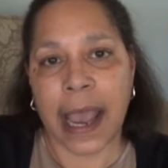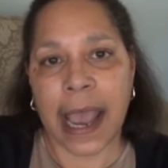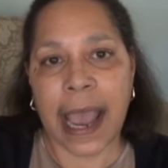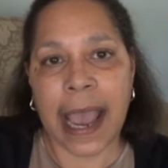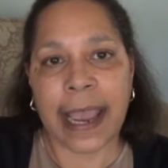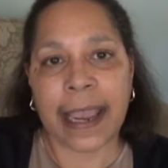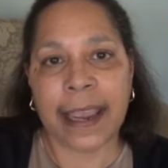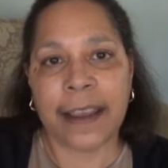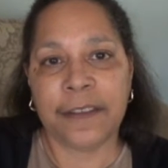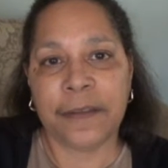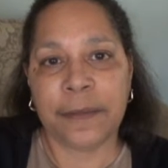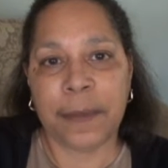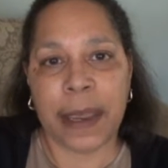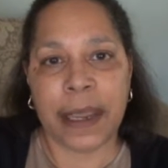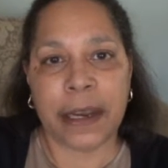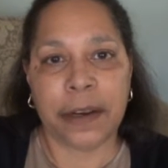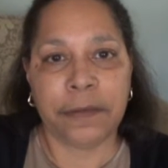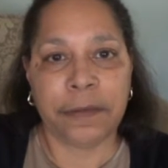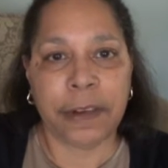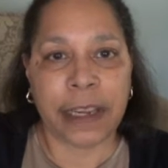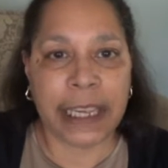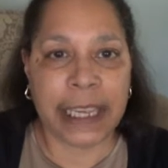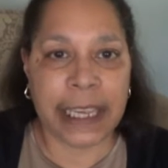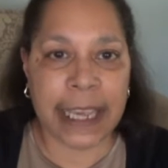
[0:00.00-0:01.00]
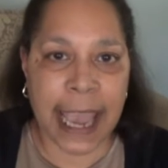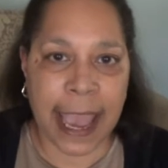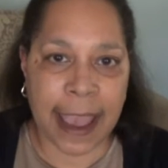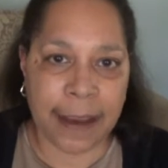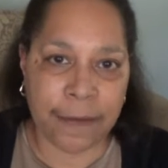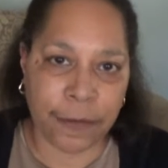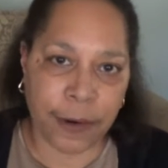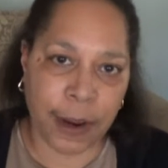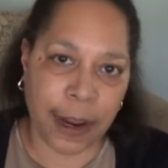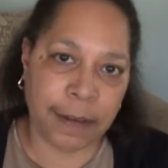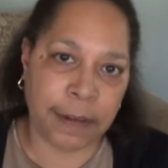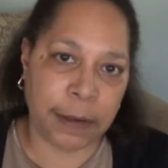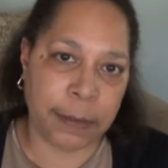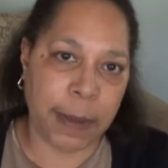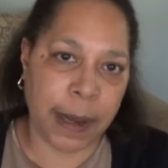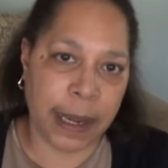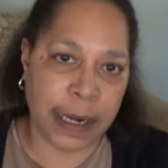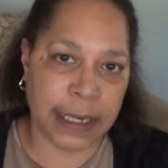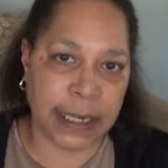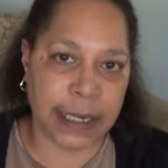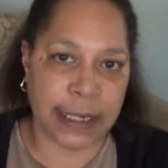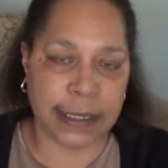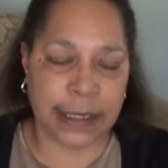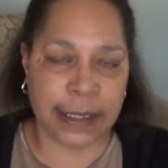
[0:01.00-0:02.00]
I have made a Ricky hat for
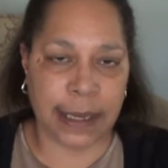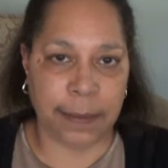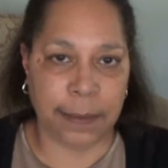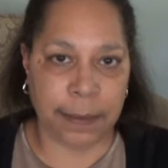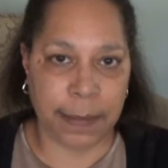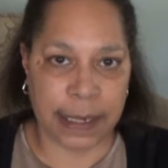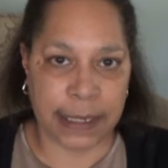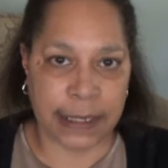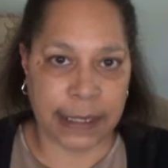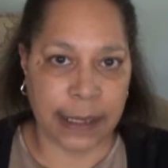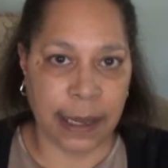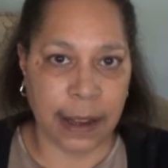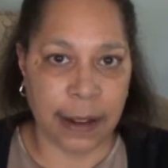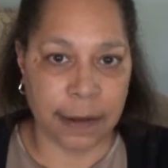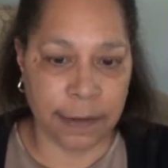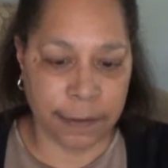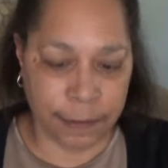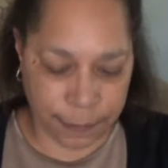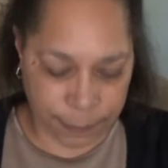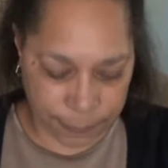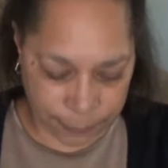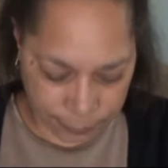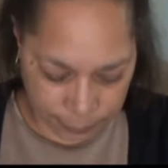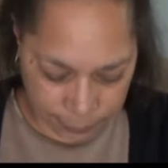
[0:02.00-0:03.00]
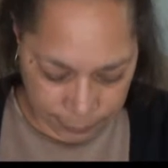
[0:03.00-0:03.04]
everybody except myself.